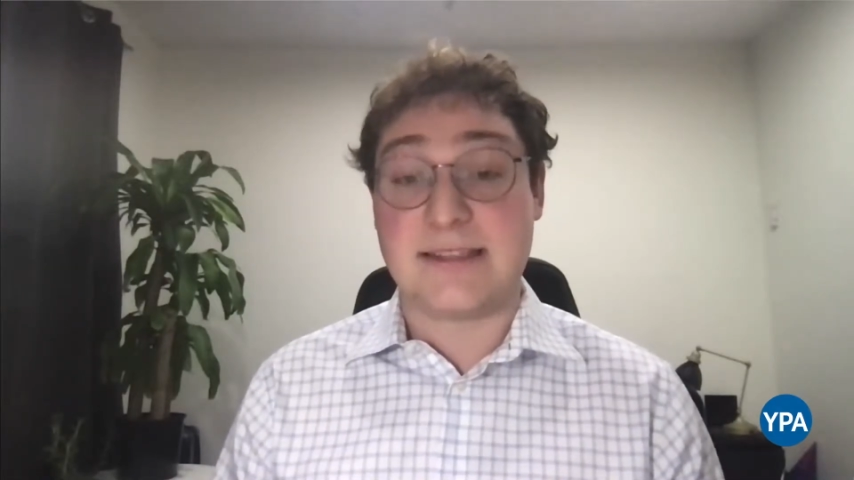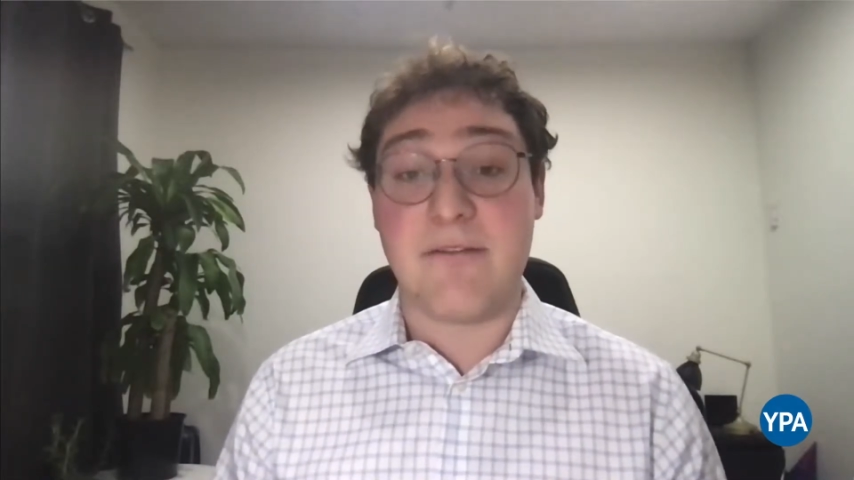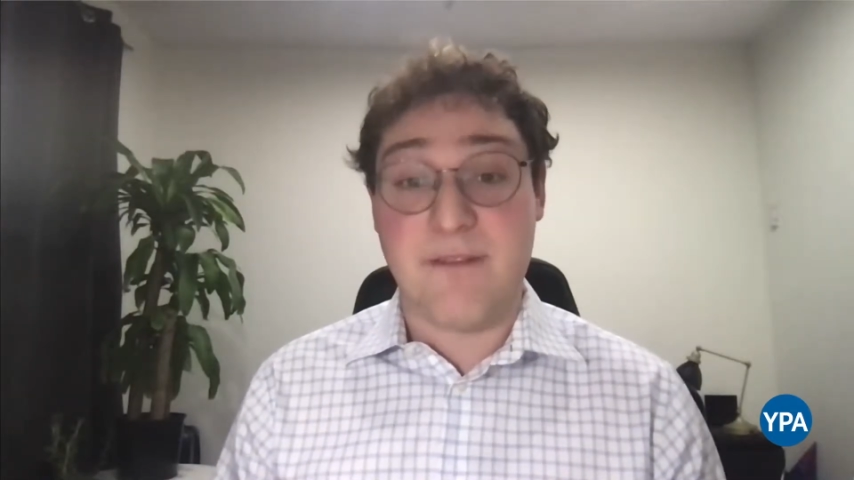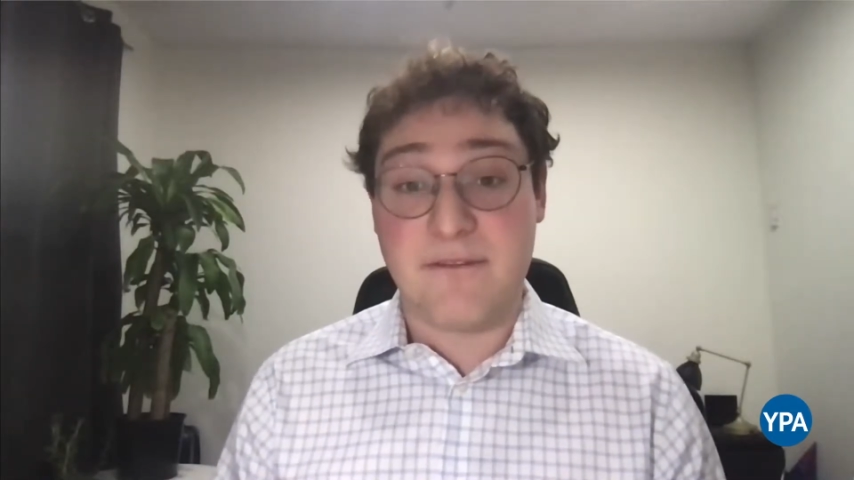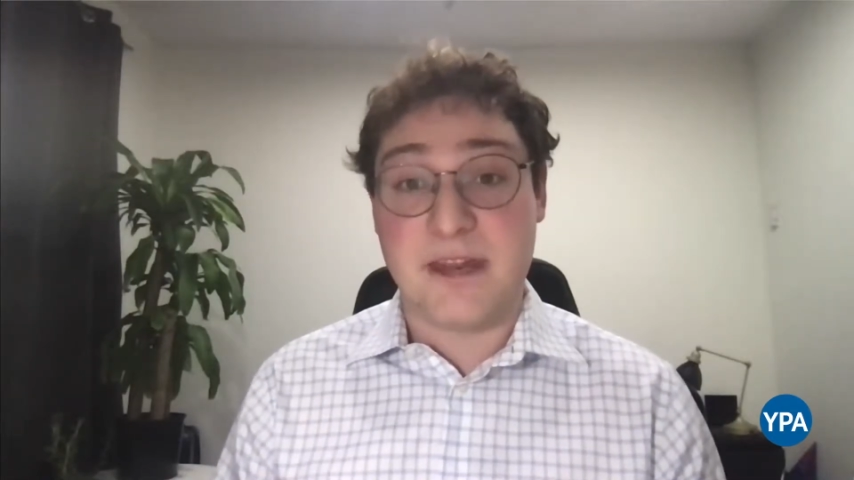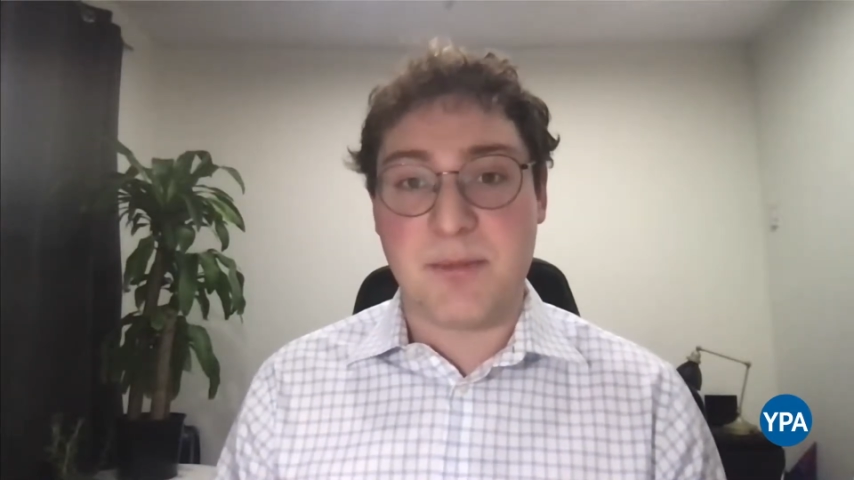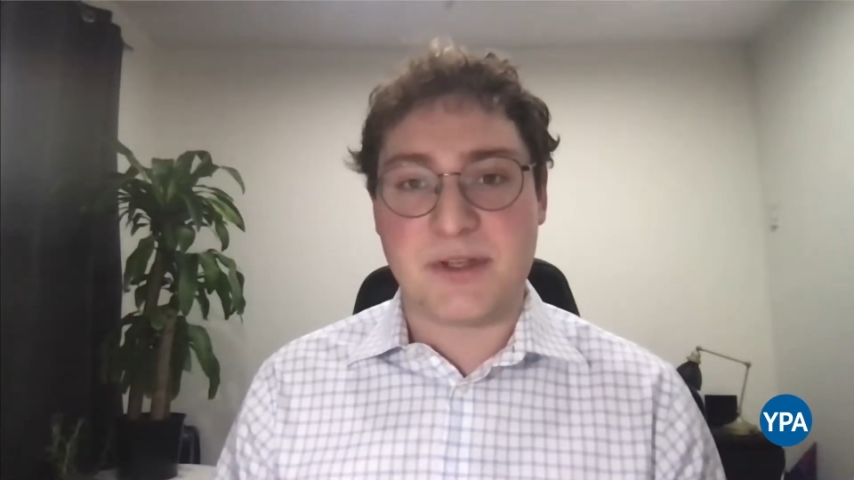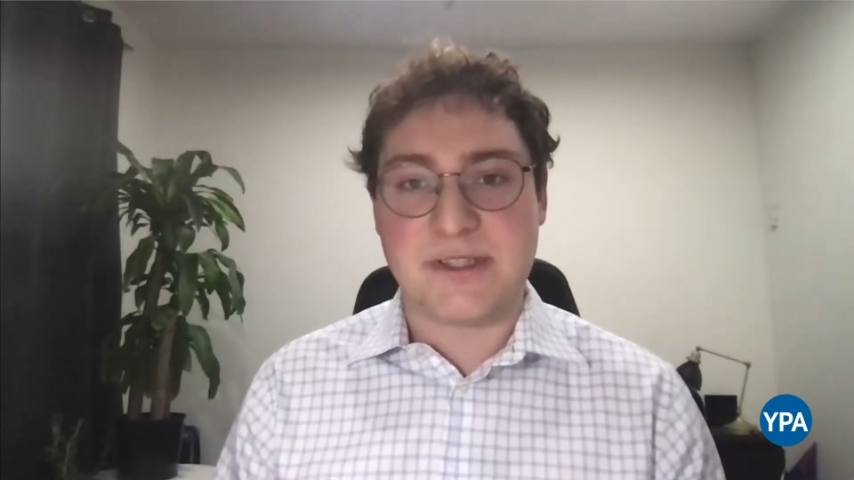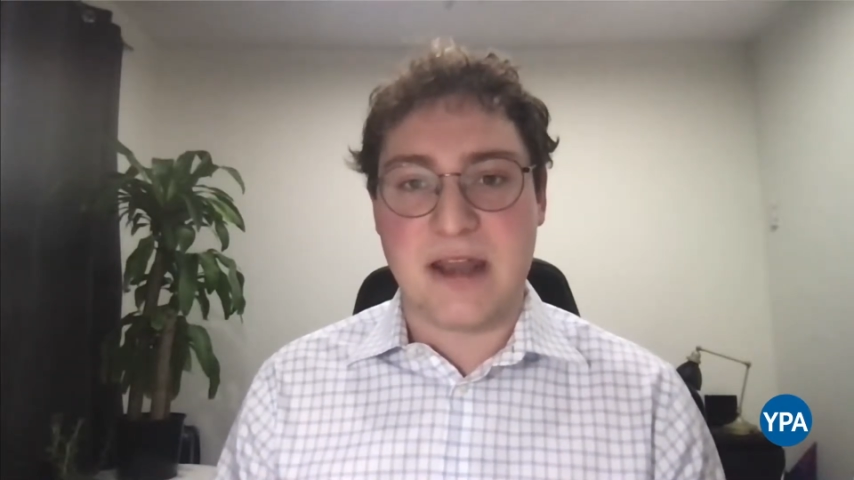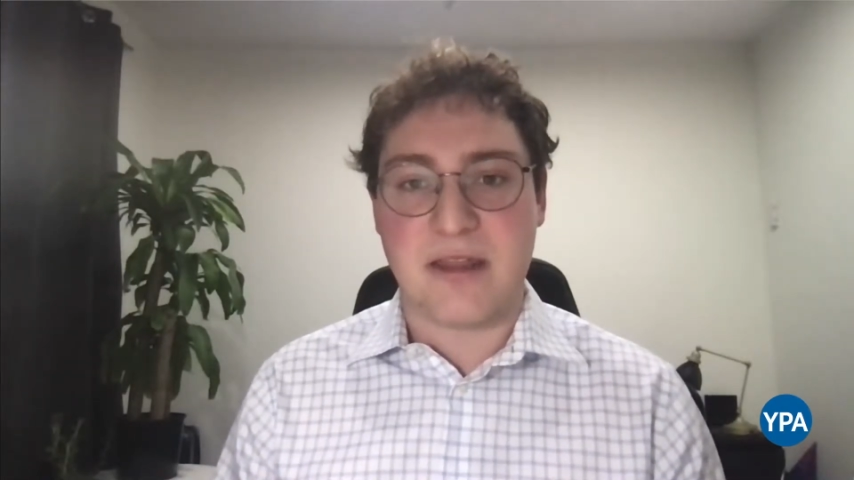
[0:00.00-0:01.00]
a
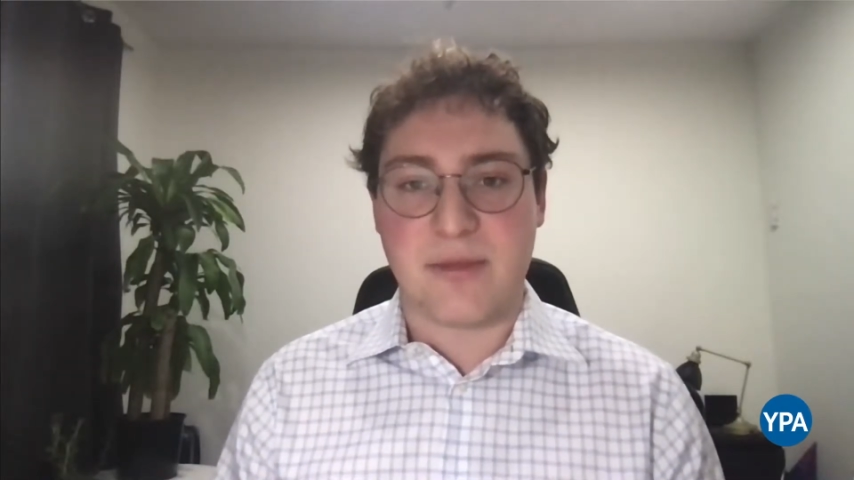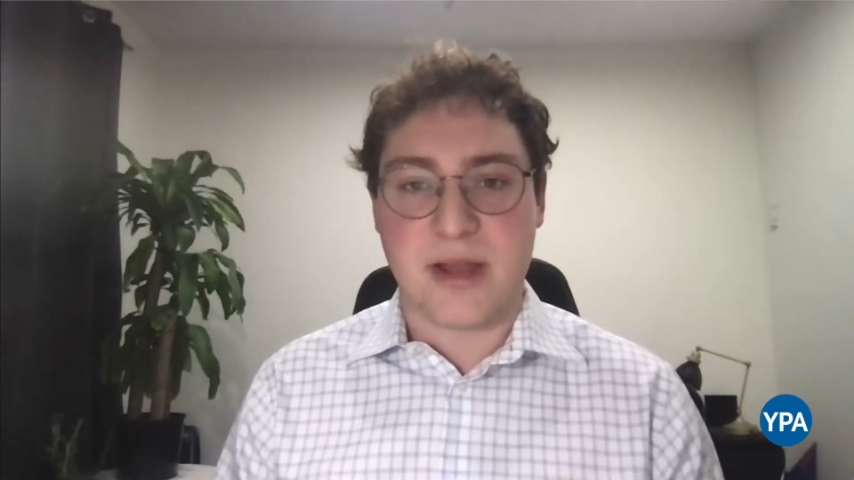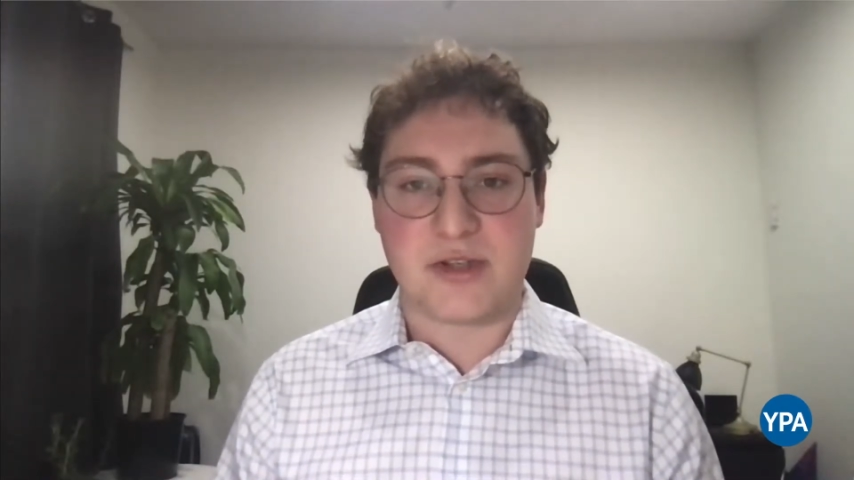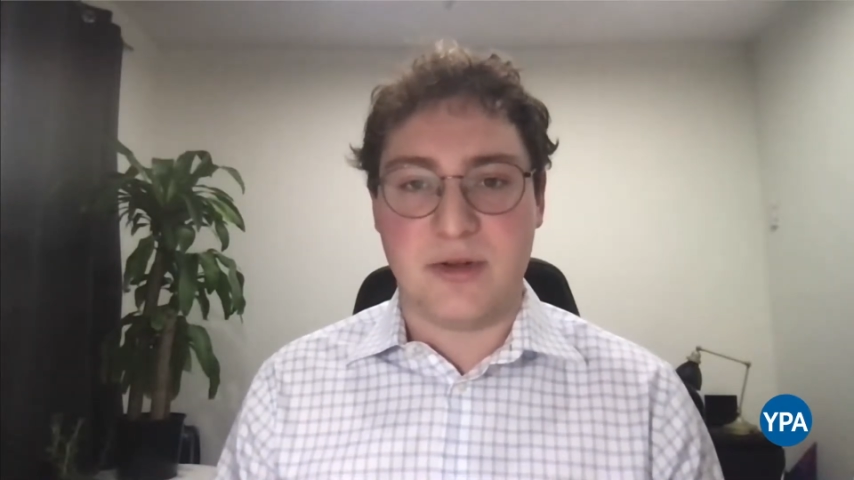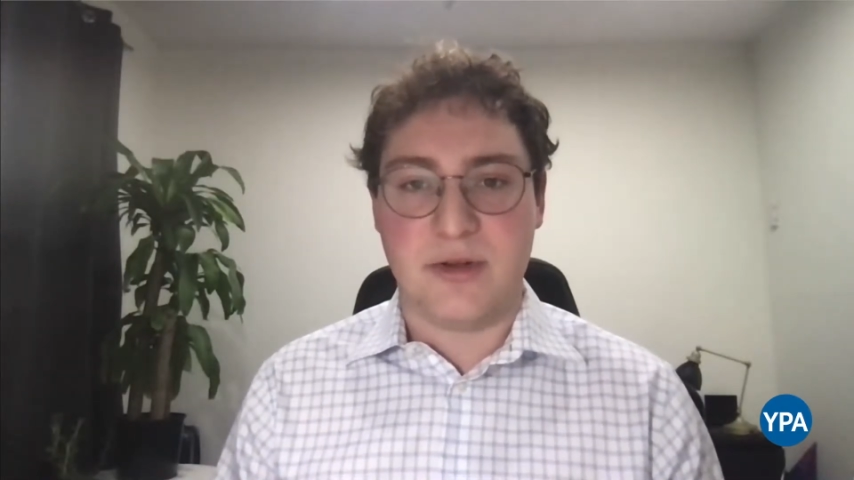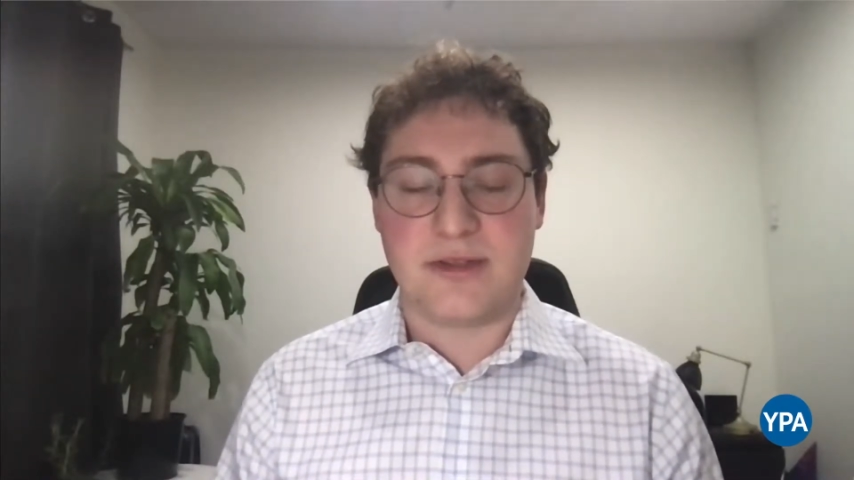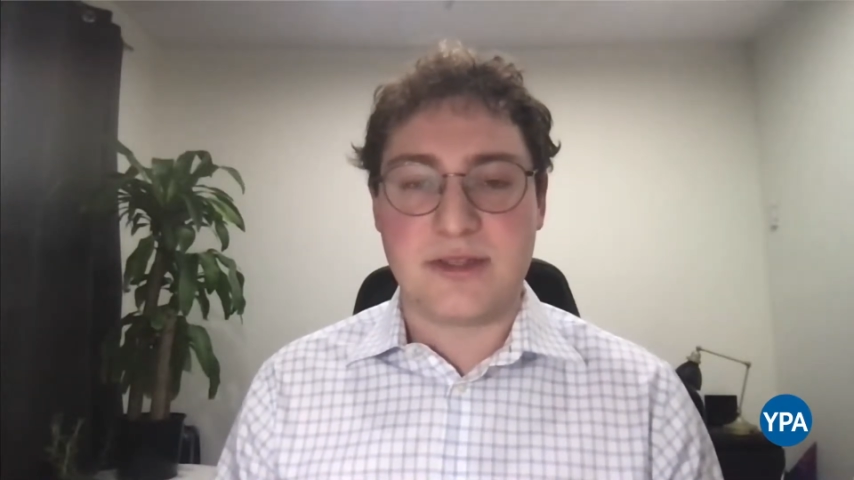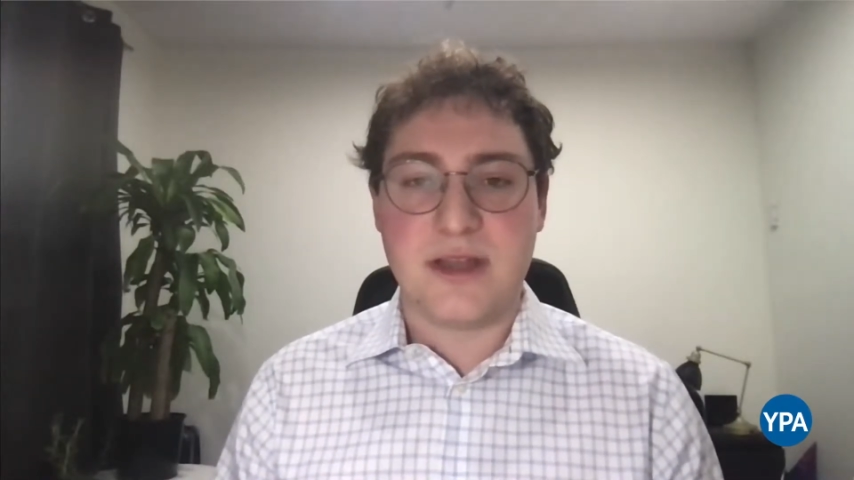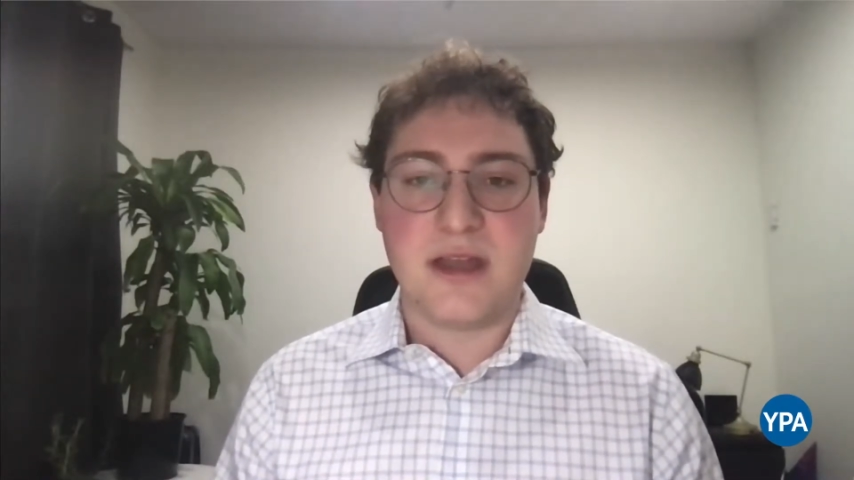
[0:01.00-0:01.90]
50% threshold.